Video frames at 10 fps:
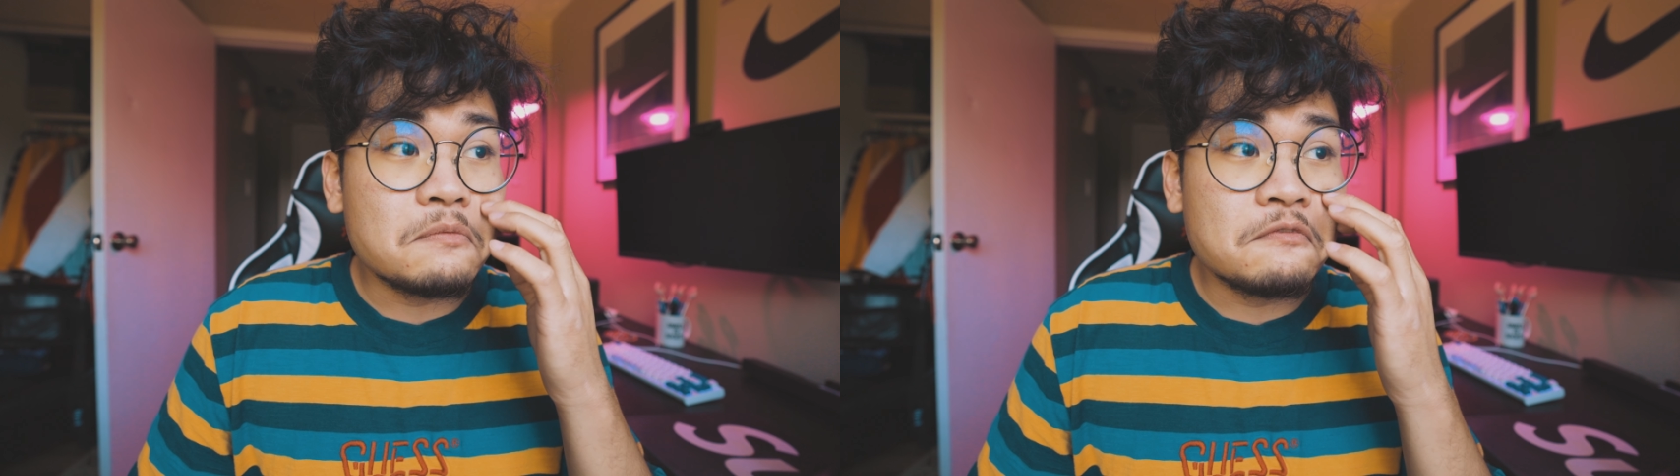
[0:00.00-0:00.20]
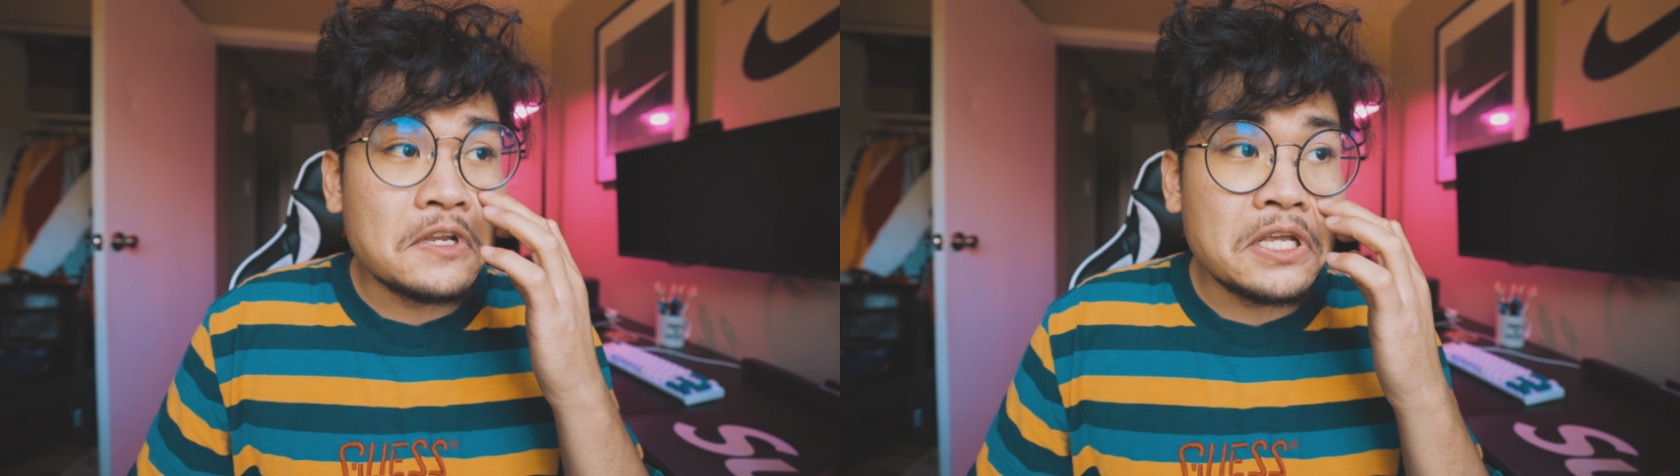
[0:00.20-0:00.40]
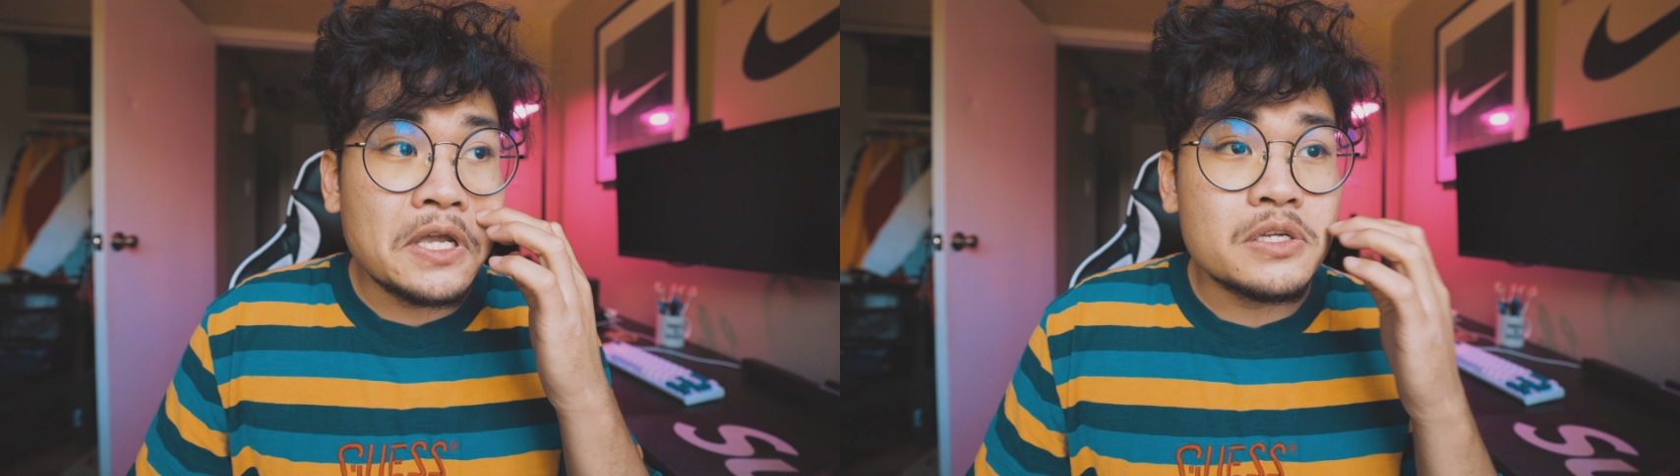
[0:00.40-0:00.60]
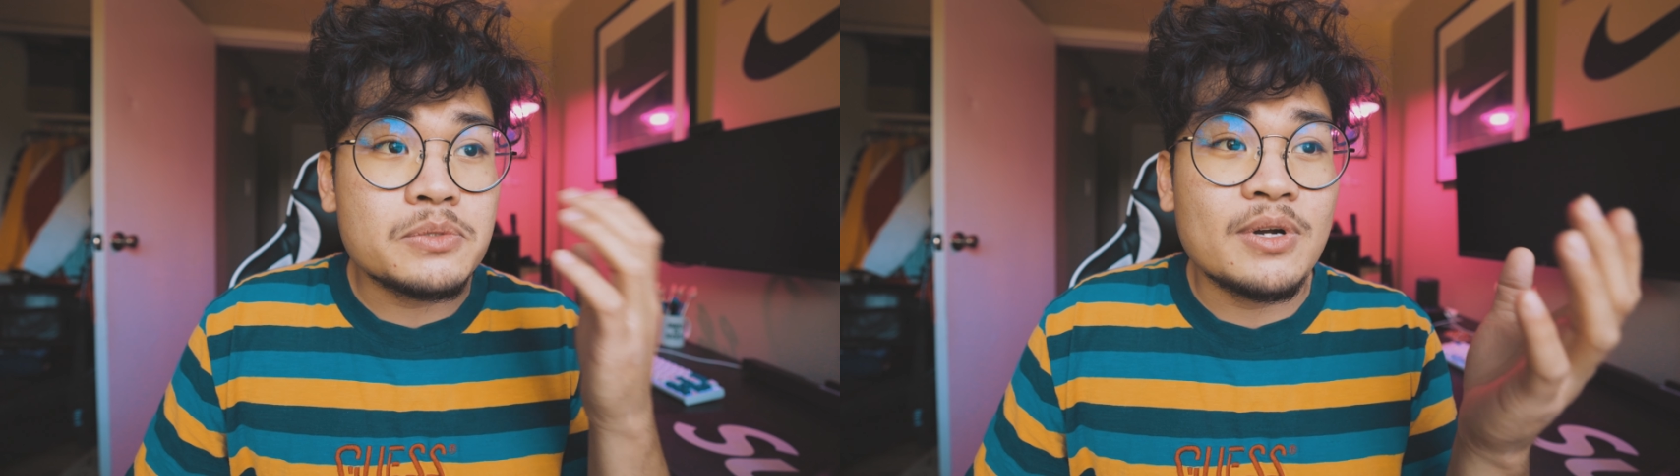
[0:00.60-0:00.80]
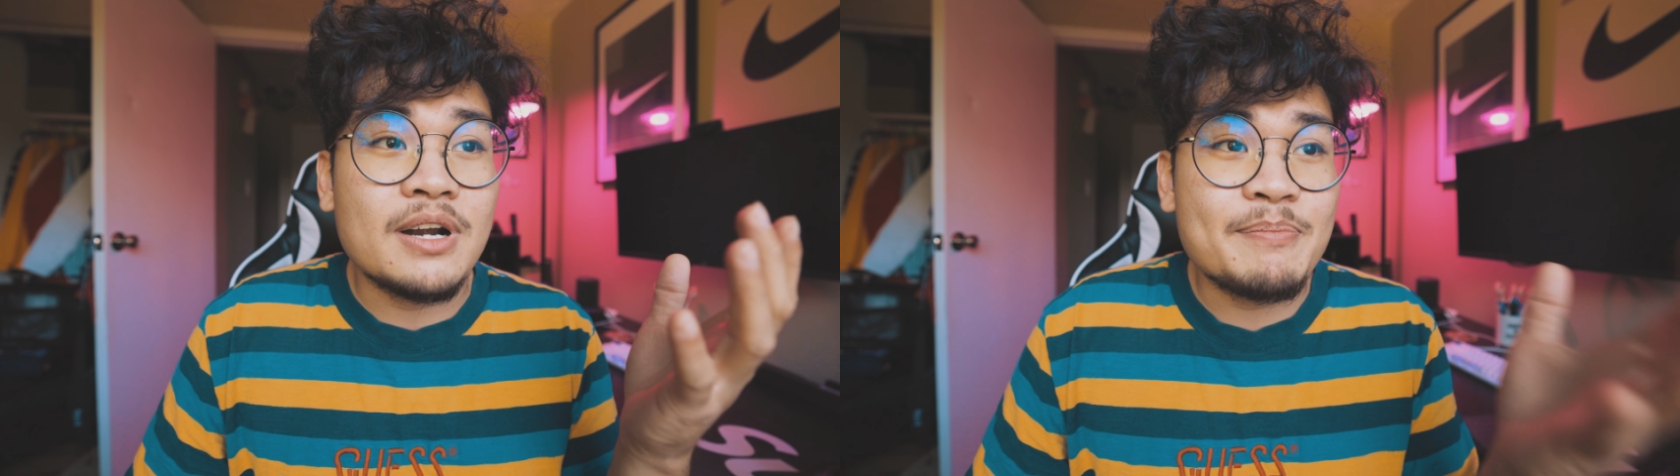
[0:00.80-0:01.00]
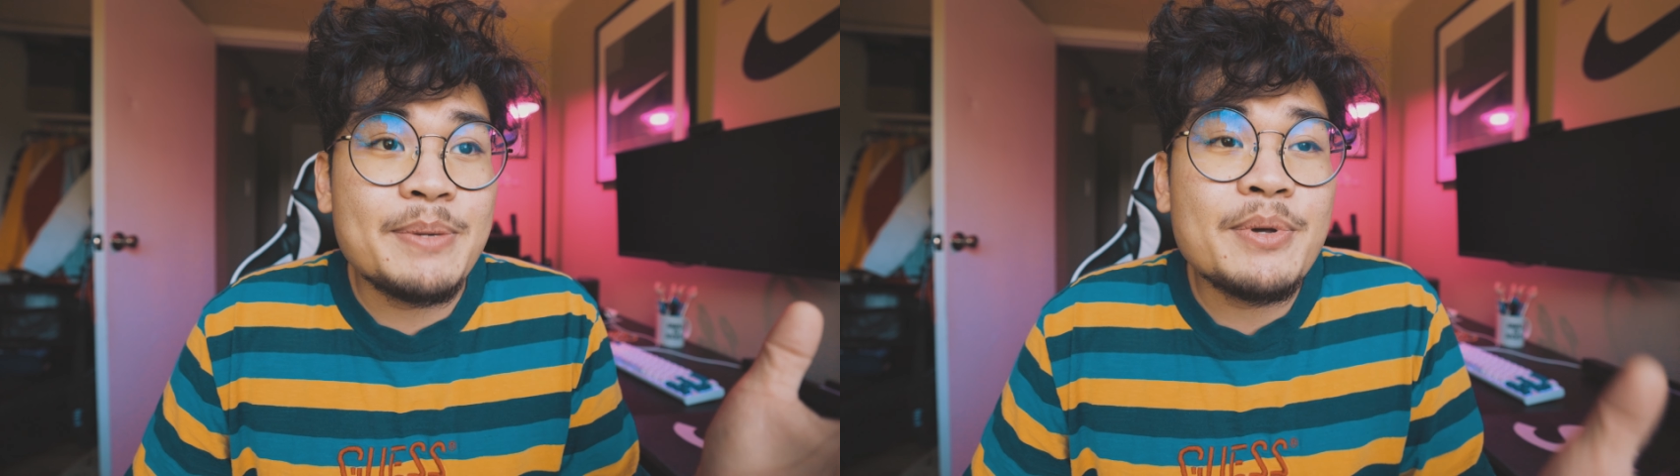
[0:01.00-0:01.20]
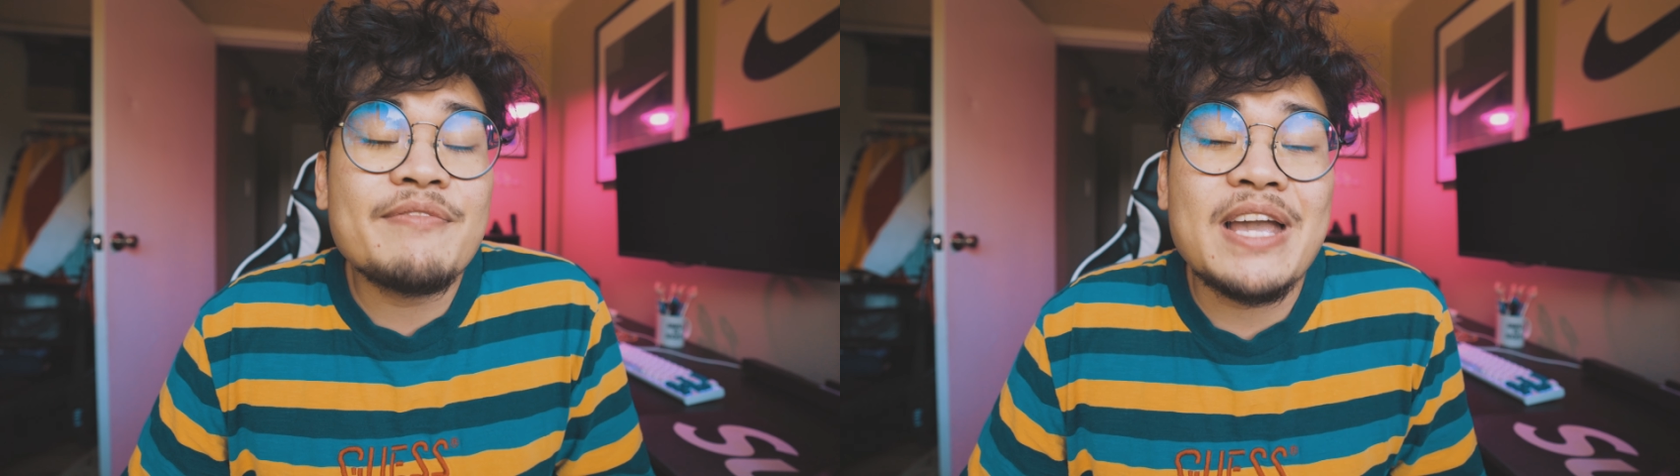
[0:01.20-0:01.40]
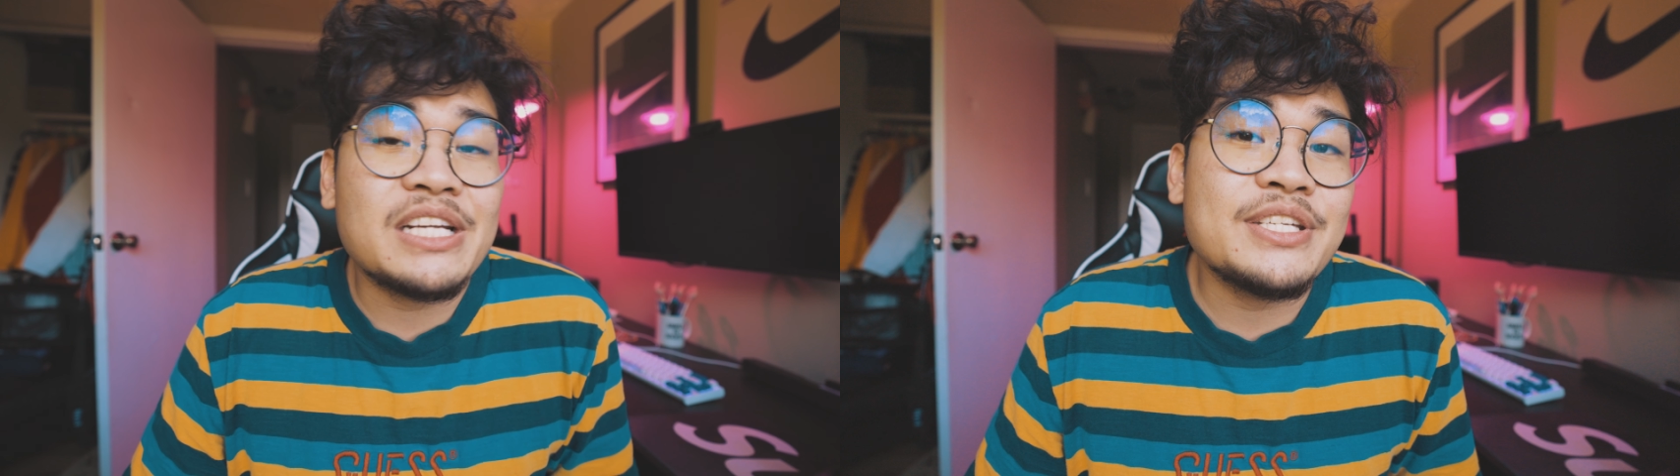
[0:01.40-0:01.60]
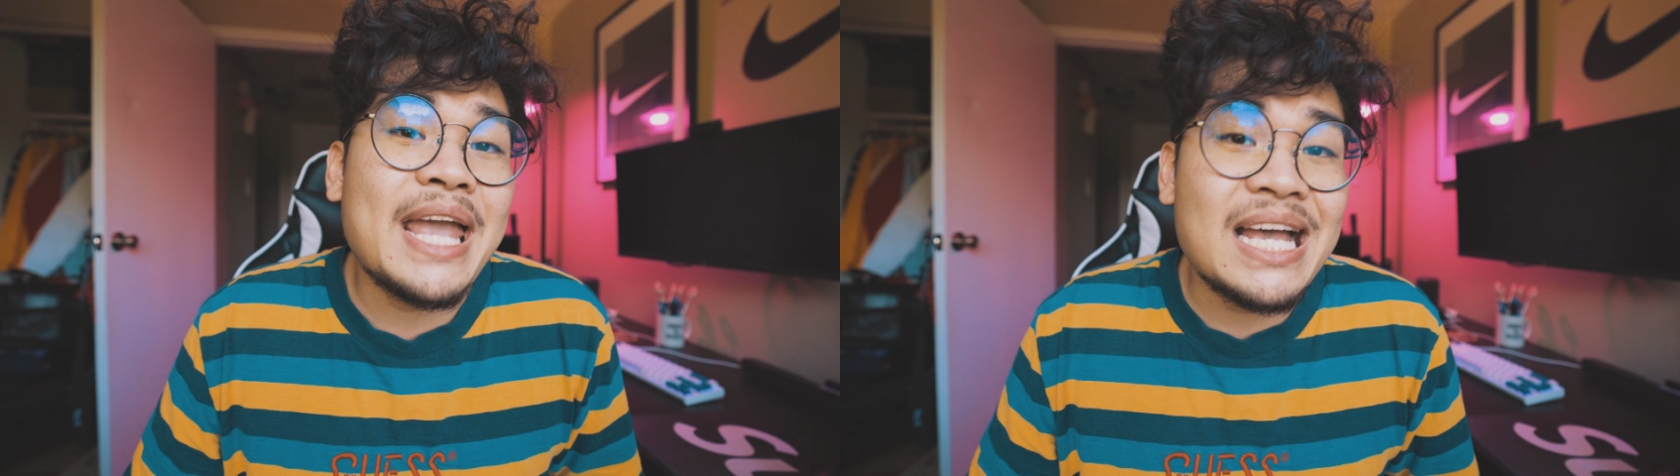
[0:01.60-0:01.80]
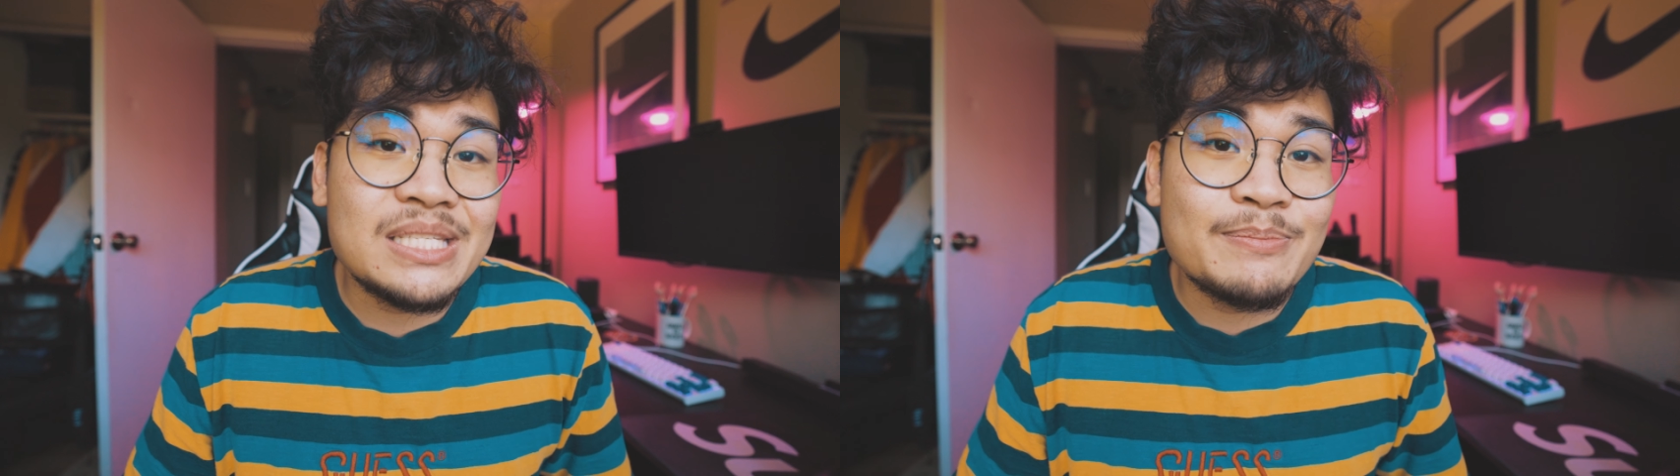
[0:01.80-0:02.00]
videos where people have actually
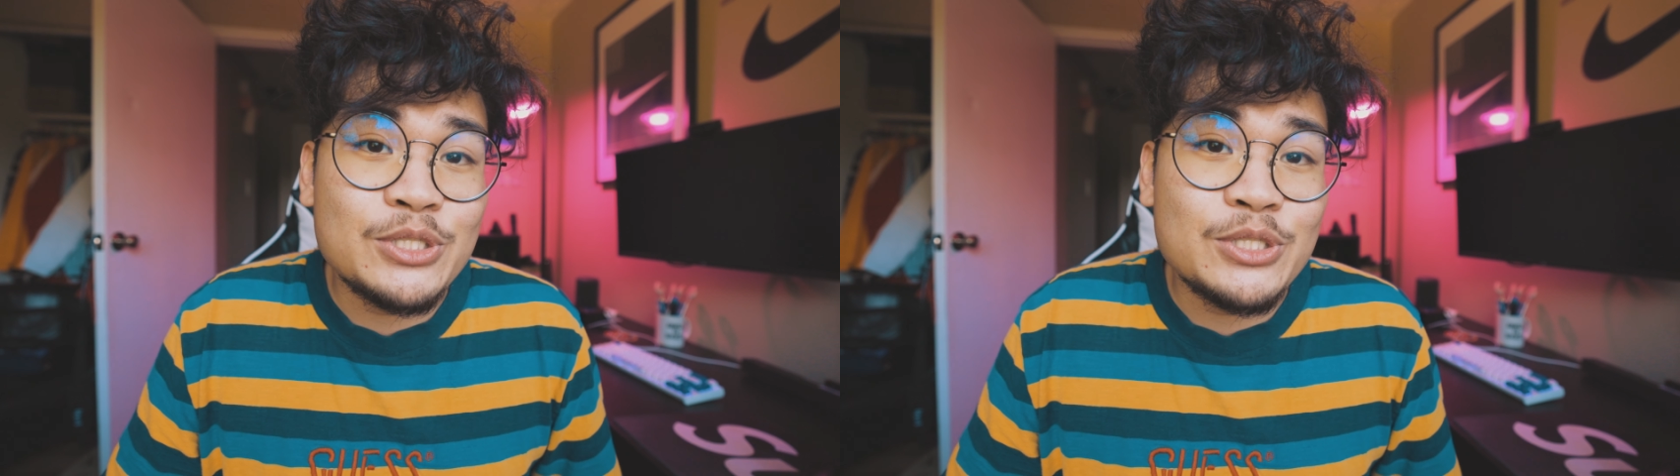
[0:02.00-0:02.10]
asked me